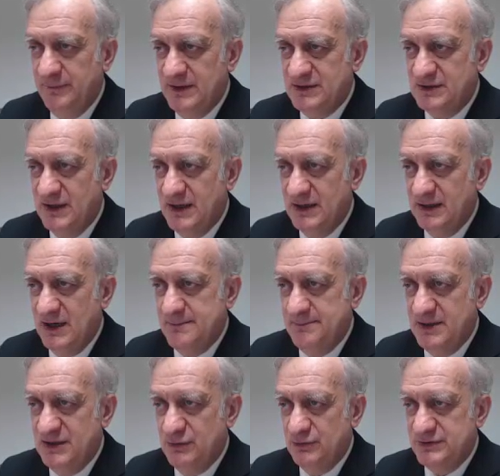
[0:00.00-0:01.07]
it can
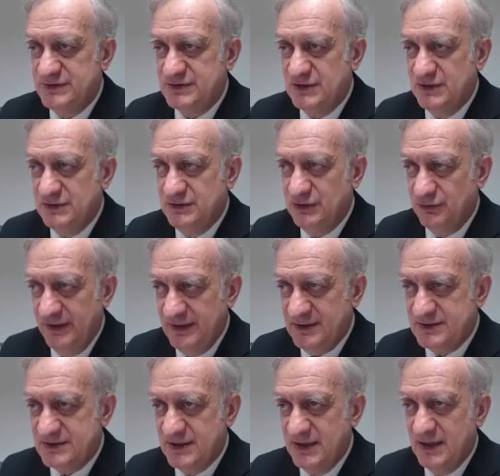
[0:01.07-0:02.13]
be used
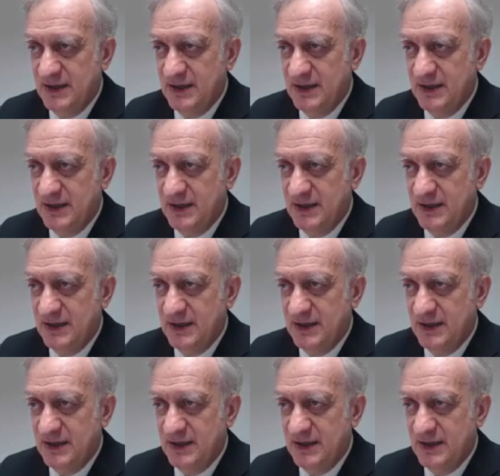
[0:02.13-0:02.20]
direct